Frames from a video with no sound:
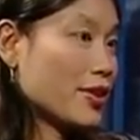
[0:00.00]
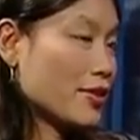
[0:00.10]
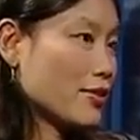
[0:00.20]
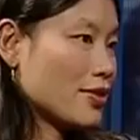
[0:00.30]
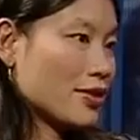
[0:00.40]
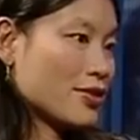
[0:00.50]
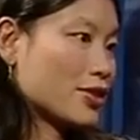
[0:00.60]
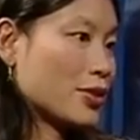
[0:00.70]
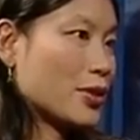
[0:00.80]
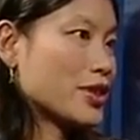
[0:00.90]
They're just
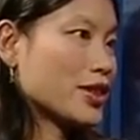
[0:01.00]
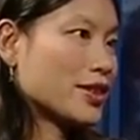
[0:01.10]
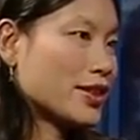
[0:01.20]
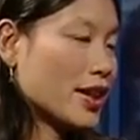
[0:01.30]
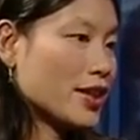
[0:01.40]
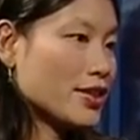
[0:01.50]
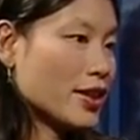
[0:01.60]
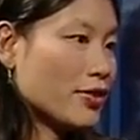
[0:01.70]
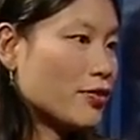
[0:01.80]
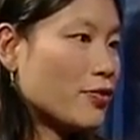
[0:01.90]
gorgeous and
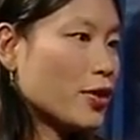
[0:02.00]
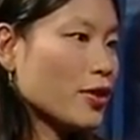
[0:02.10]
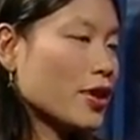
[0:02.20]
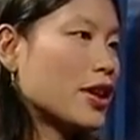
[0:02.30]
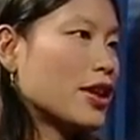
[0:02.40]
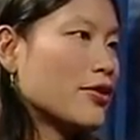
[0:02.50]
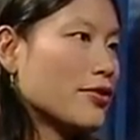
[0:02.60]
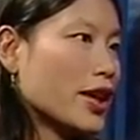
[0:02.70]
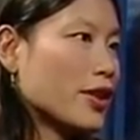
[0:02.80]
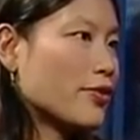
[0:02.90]
full of
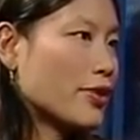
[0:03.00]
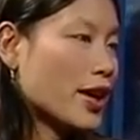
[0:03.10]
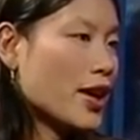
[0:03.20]
life.